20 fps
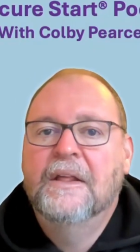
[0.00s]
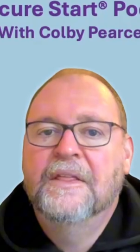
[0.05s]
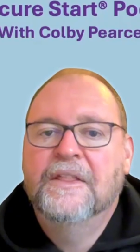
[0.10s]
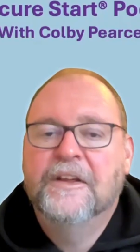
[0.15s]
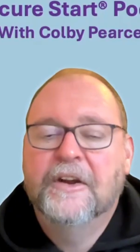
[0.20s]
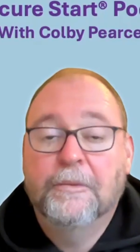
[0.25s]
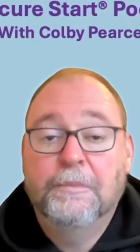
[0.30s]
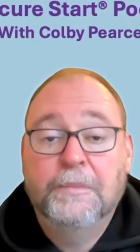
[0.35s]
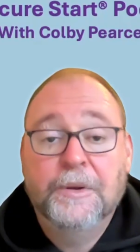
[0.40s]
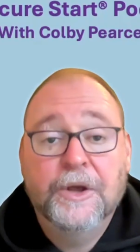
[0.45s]

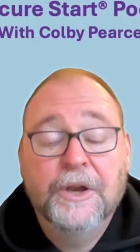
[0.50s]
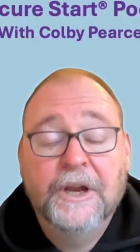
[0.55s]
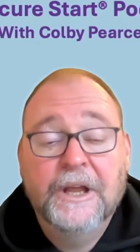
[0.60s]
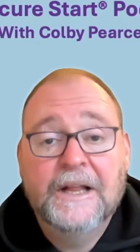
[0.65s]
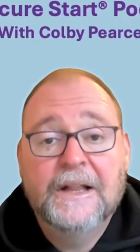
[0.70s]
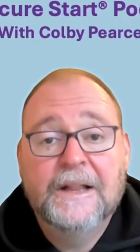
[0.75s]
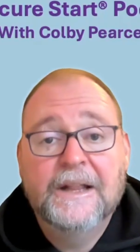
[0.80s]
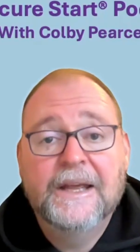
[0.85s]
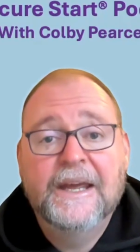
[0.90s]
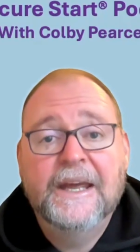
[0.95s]

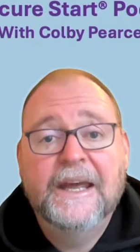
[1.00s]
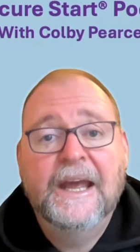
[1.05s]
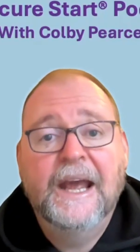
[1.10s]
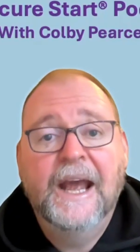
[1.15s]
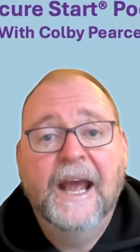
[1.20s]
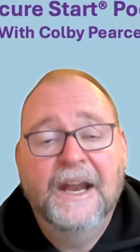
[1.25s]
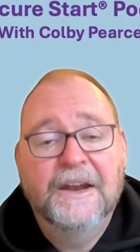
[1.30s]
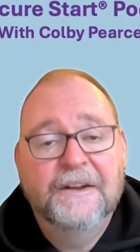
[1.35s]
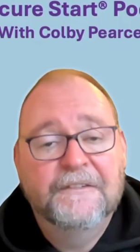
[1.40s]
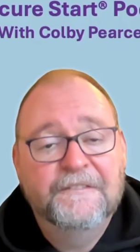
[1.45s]
therapeutically
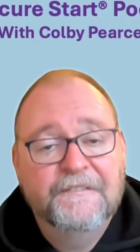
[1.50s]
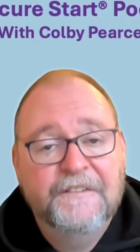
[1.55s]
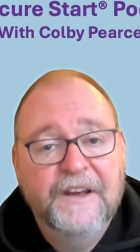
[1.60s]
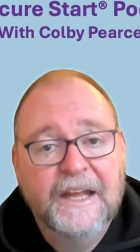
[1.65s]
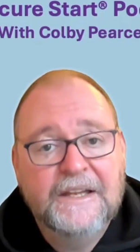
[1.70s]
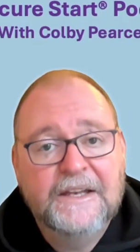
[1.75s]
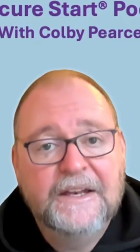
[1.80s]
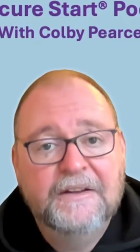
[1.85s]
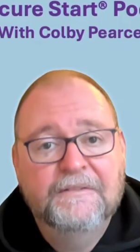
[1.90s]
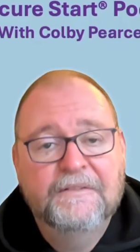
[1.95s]
and
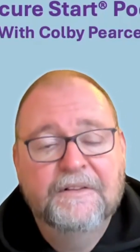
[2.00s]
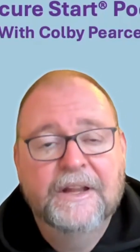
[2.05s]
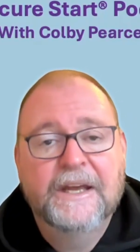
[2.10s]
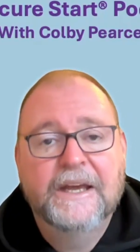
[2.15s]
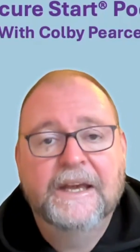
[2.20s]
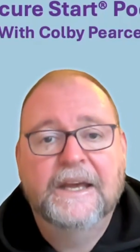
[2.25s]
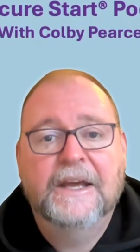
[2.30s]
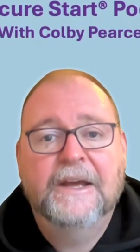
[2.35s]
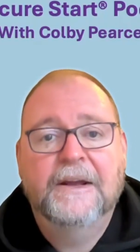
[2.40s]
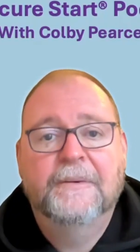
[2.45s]

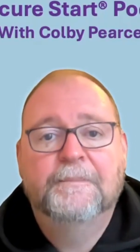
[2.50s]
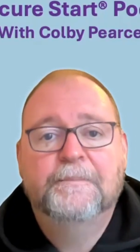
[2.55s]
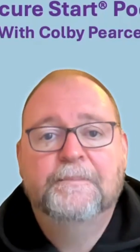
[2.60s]
effectively